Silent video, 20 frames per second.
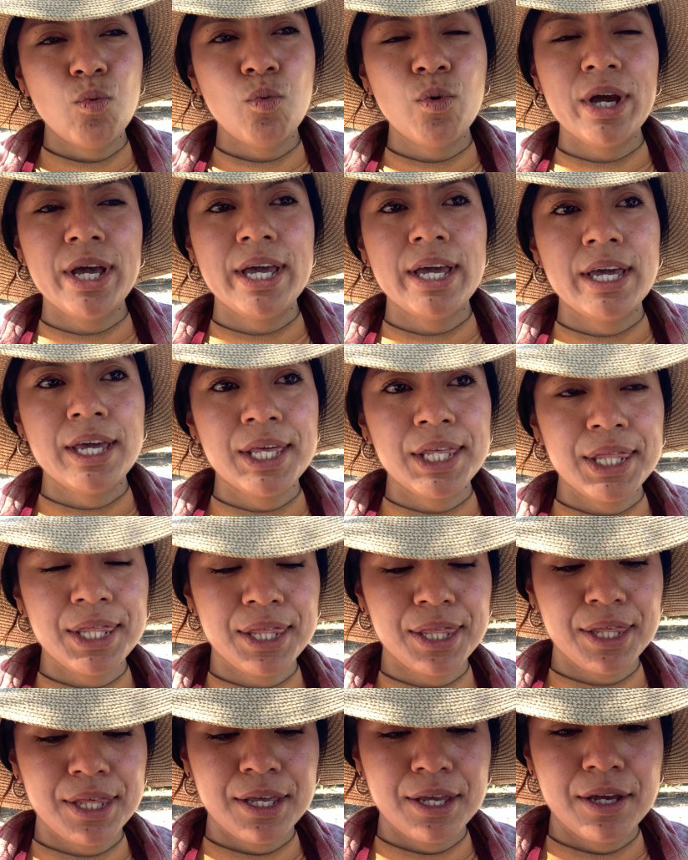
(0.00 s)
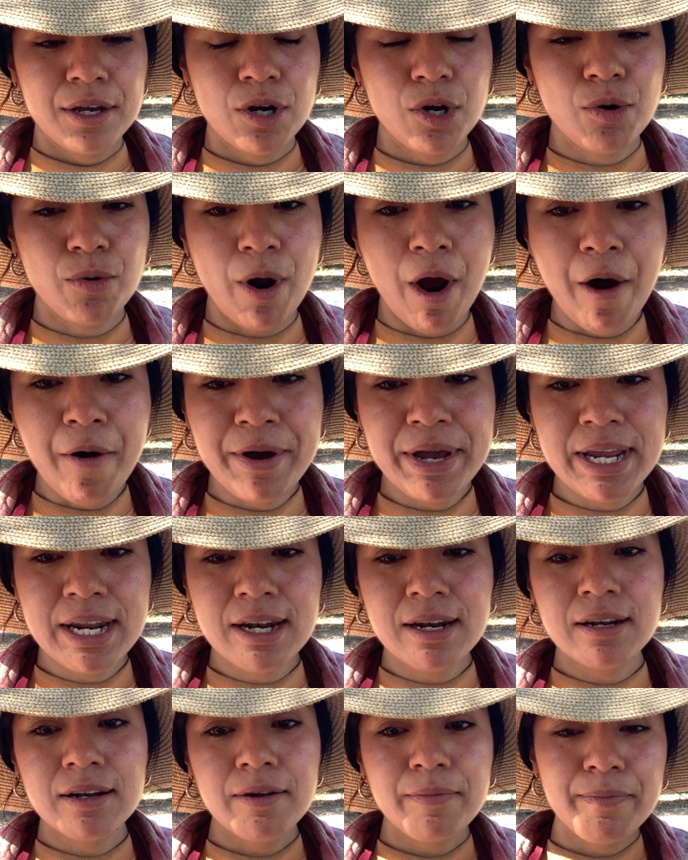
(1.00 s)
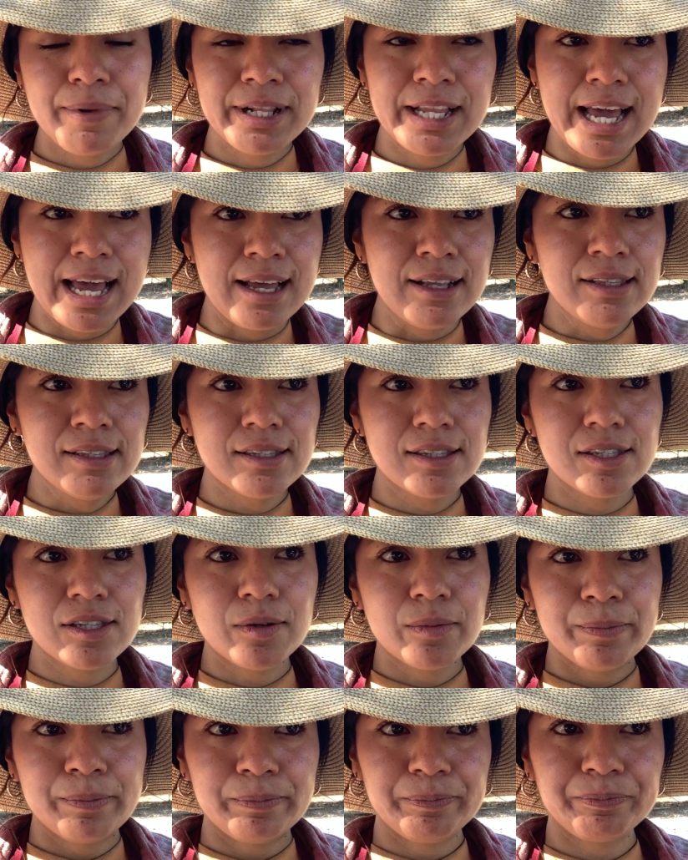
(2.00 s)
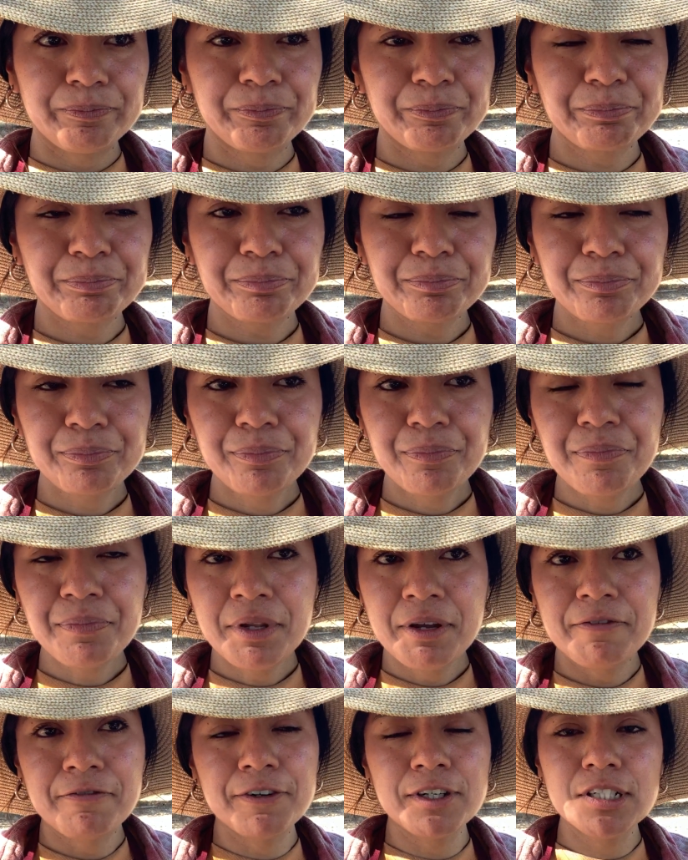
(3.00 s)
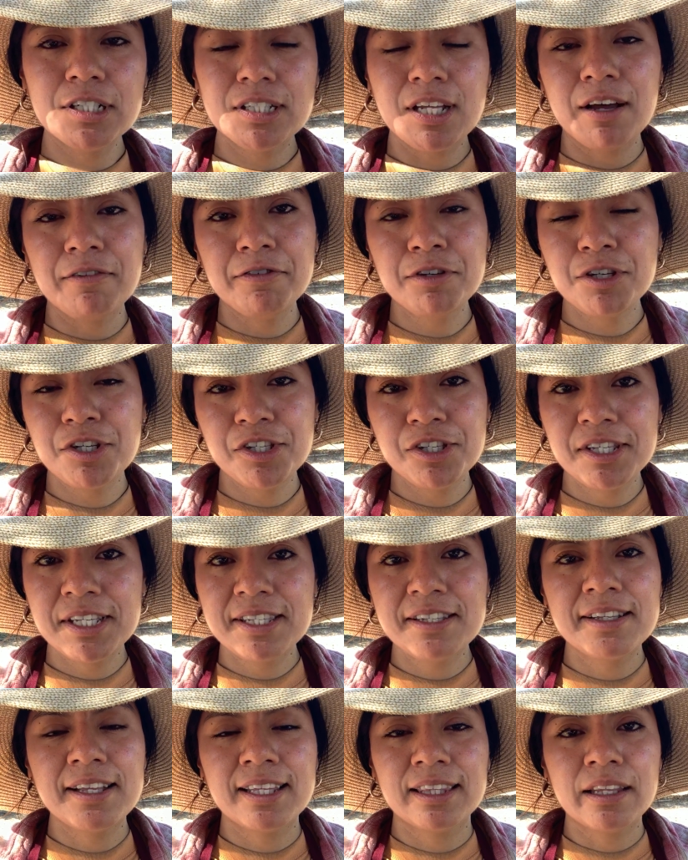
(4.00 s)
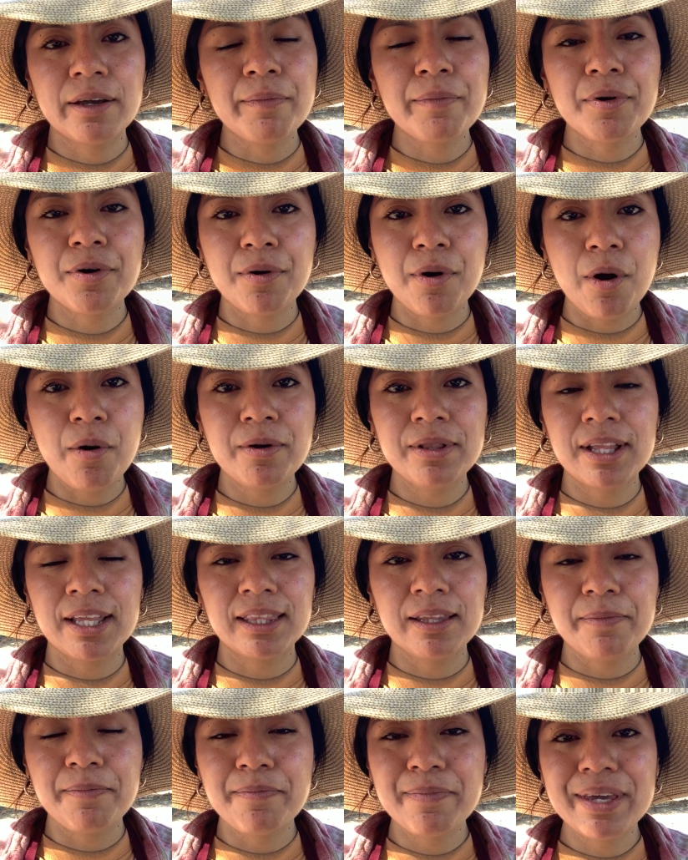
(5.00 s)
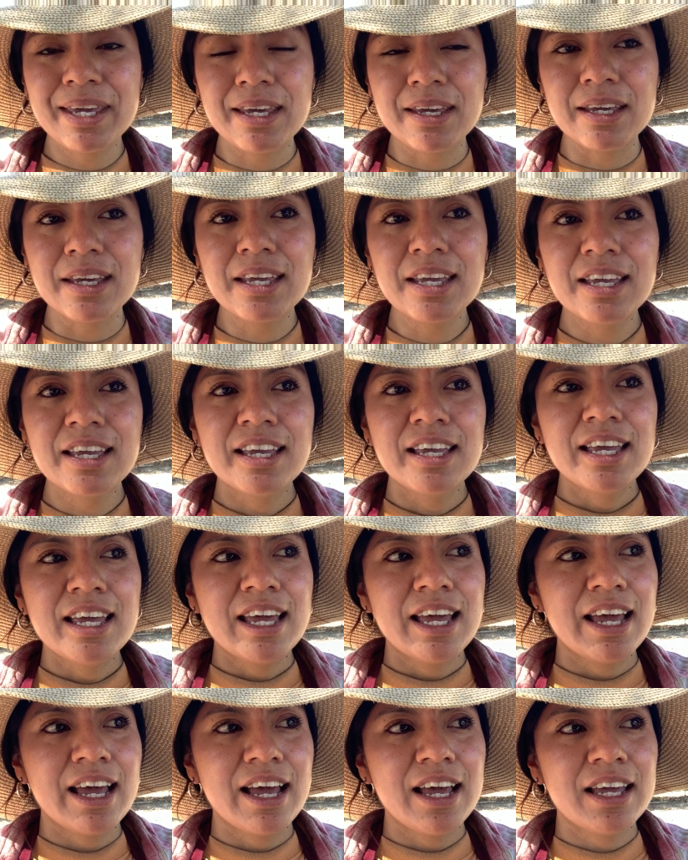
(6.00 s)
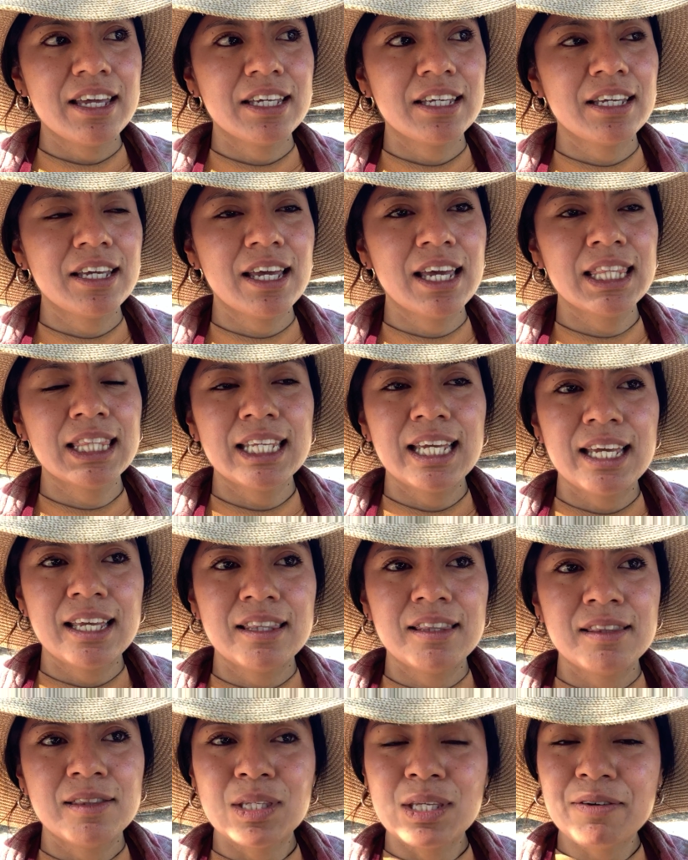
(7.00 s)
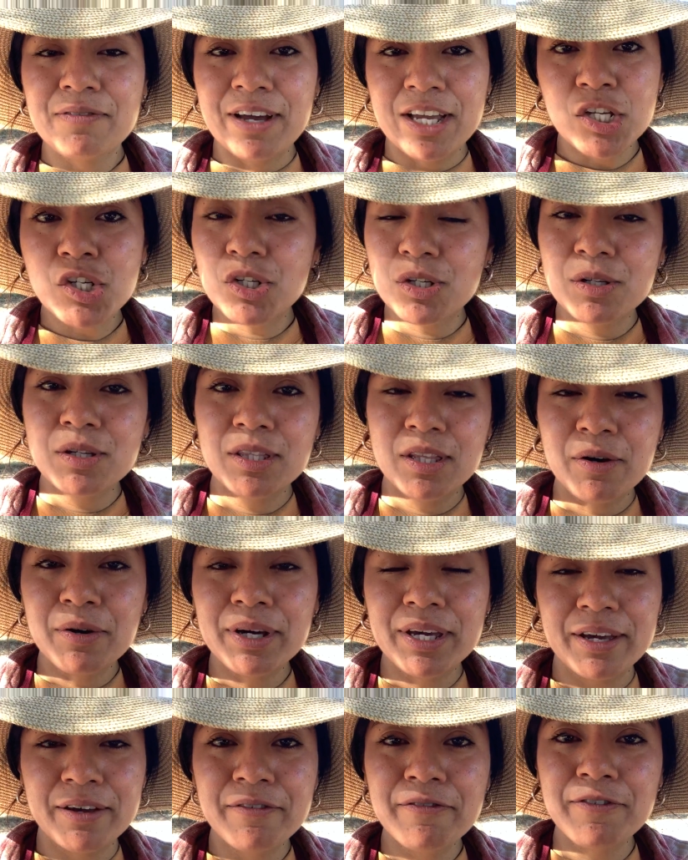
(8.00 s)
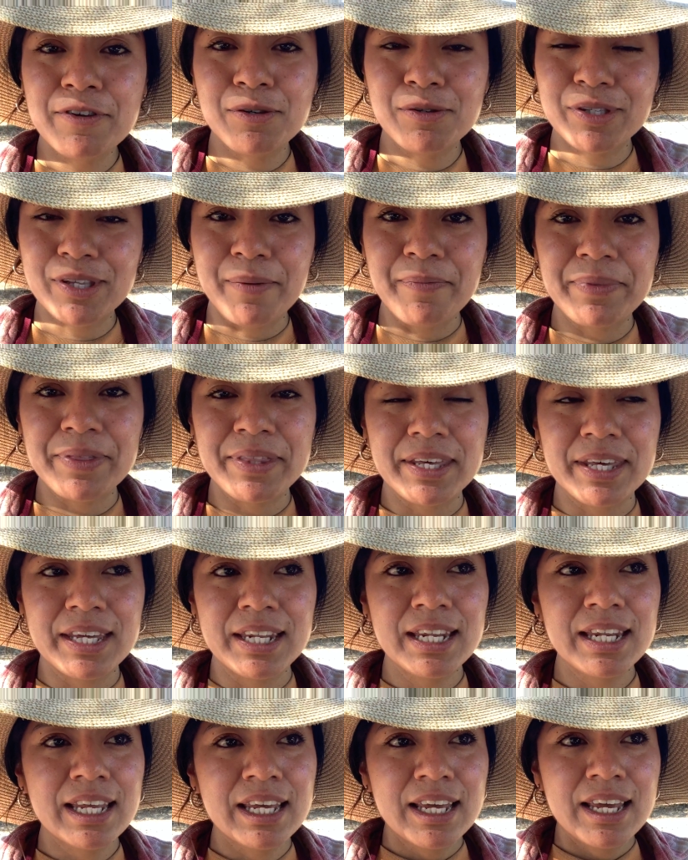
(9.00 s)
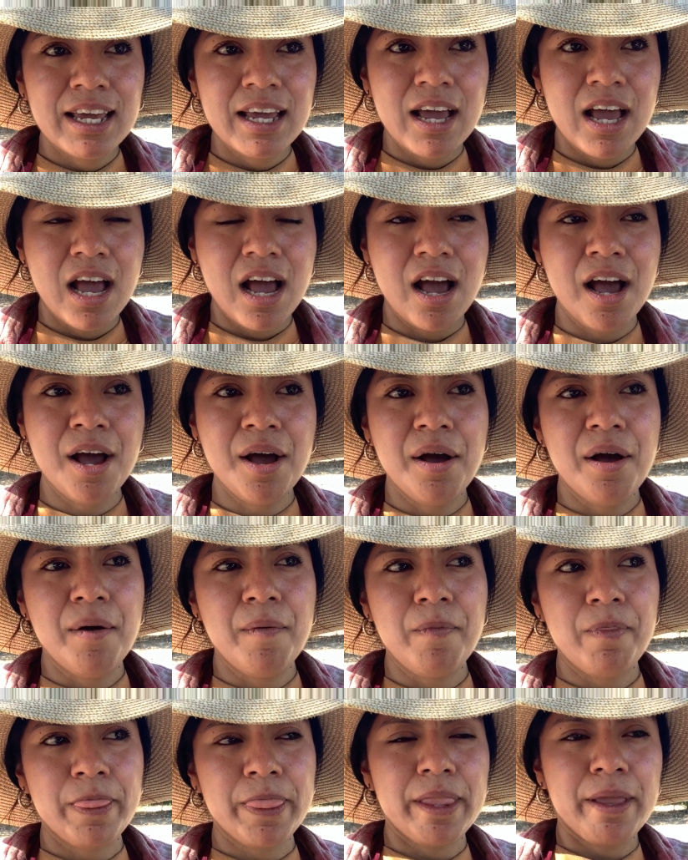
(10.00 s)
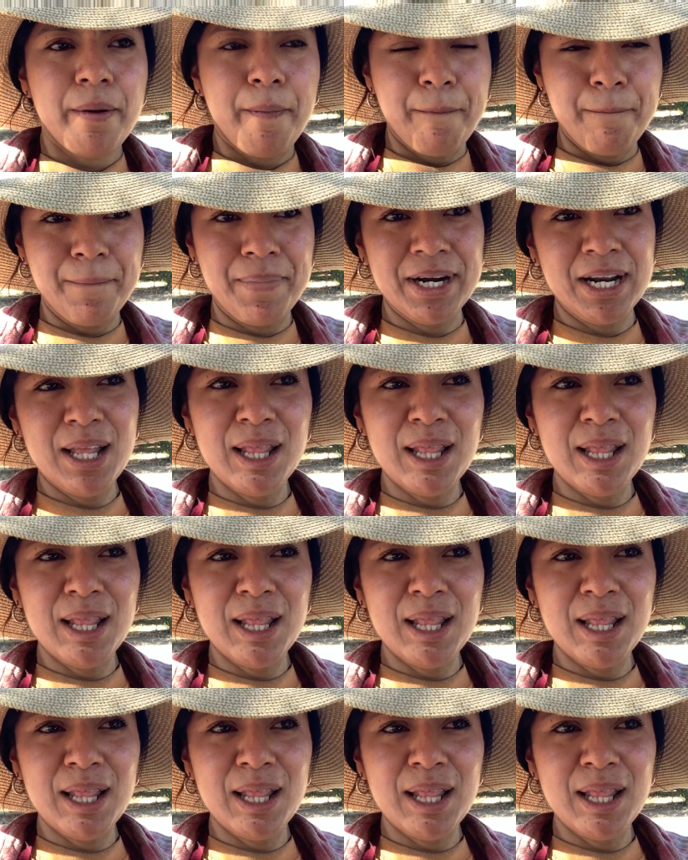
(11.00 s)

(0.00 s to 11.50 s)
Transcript: with growing plants. First off, you just need to let them grow and let them be, and then eventually they'll give you something. But